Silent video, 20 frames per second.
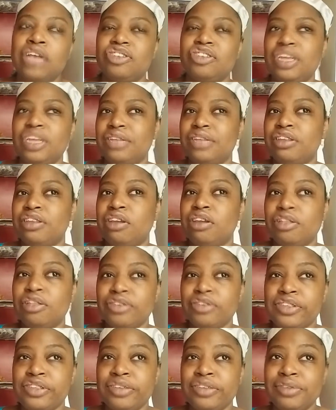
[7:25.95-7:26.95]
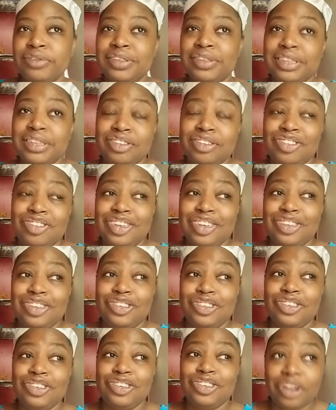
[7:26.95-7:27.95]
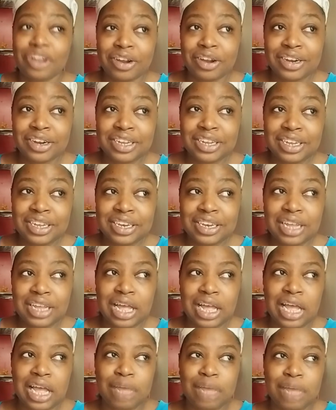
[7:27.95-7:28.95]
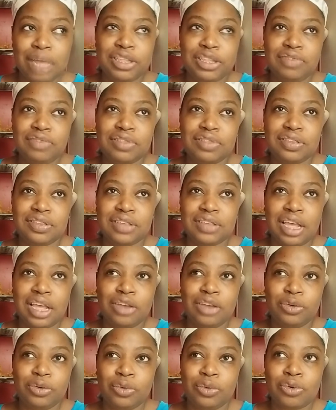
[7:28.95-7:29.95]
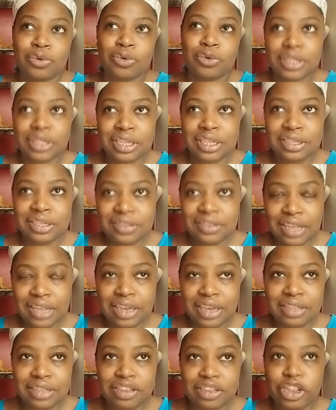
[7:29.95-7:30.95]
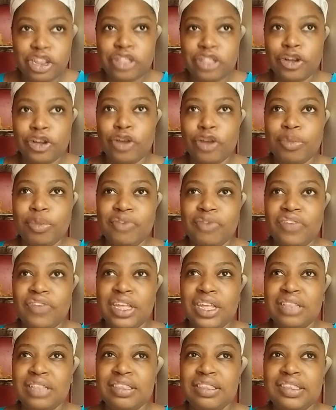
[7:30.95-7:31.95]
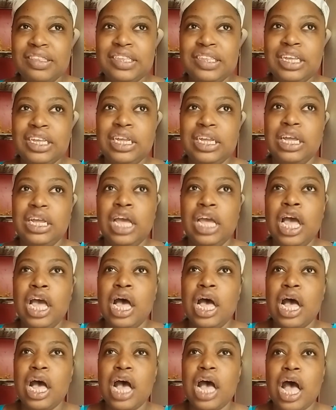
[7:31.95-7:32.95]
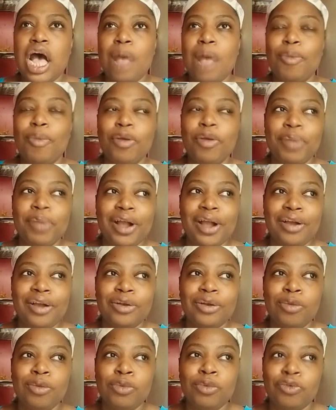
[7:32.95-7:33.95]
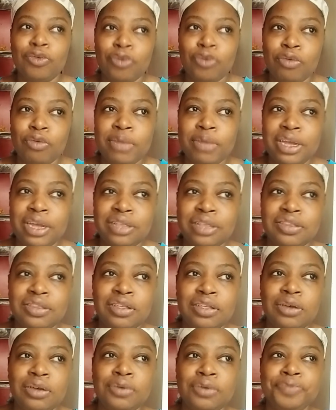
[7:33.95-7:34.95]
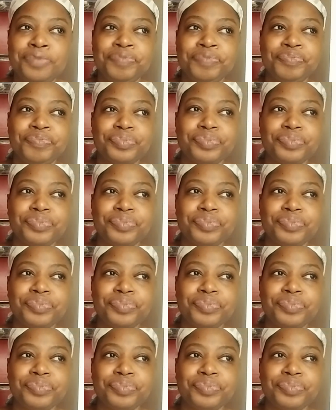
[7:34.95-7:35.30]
She has another series that she started. I believe it's set in New Orleans, and it's another urban fantasy, more paranormal romance though.